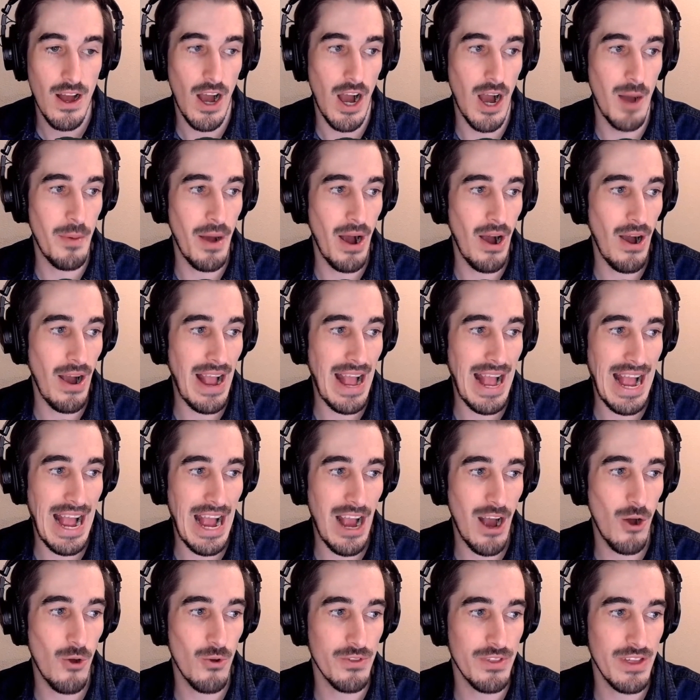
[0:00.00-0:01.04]
about
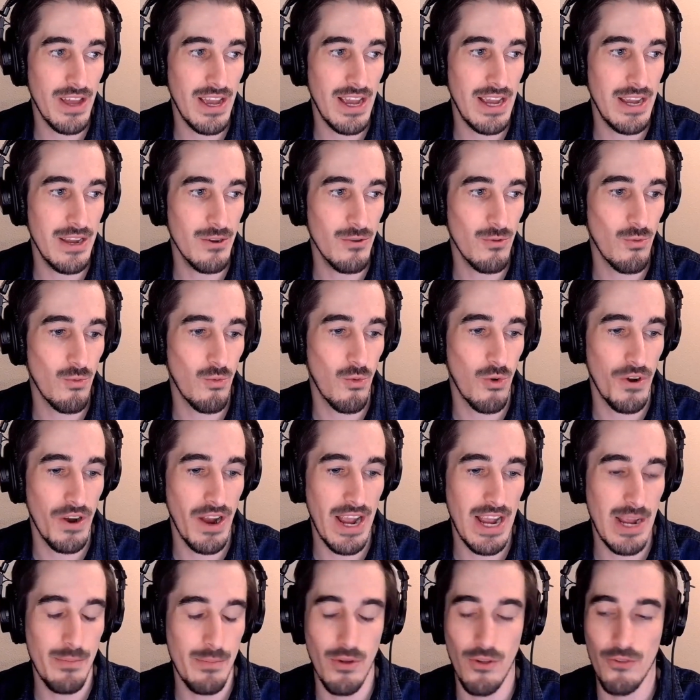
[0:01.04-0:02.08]
how they were
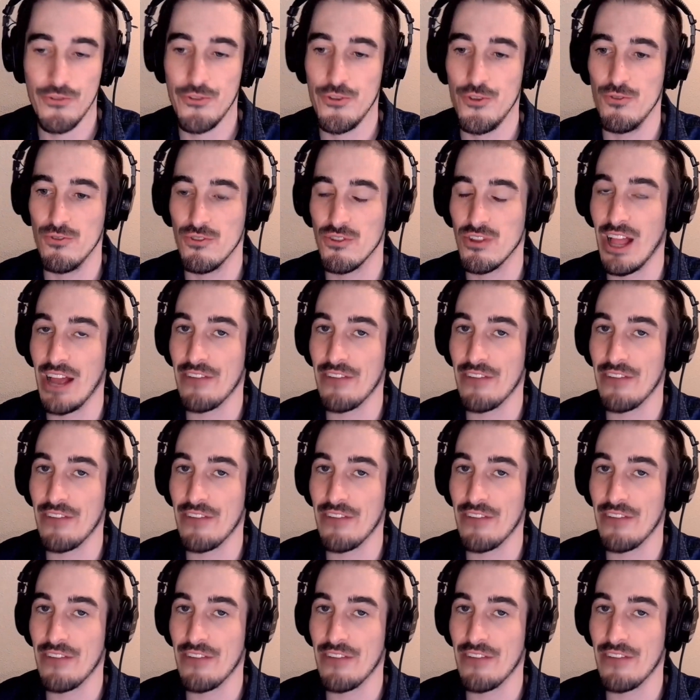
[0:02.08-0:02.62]
able to